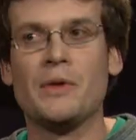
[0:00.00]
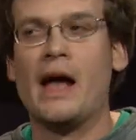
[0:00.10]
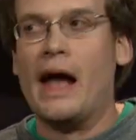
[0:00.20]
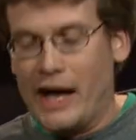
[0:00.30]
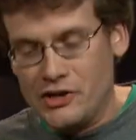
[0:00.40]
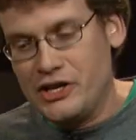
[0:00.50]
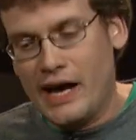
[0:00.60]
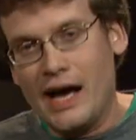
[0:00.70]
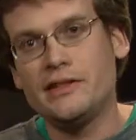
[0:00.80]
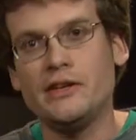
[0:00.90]
And she
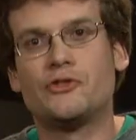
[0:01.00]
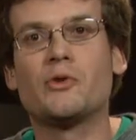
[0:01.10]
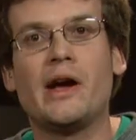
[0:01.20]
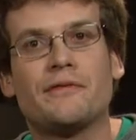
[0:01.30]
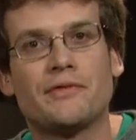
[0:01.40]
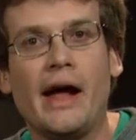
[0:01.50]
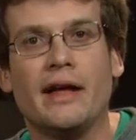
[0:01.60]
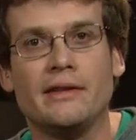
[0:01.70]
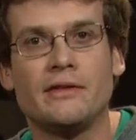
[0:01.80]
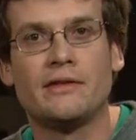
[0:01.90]
had these great
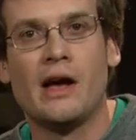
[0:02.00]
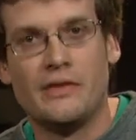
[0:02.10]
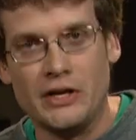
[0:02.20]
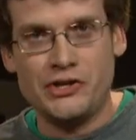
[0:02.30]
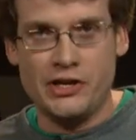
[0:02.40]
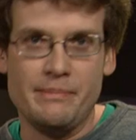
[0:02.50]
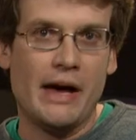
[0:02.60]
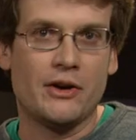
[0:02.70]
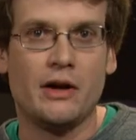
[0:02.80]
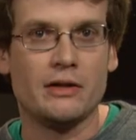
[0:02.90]
friends that she'd
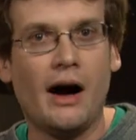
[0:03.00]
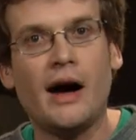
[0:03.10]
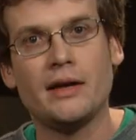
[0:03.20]
online,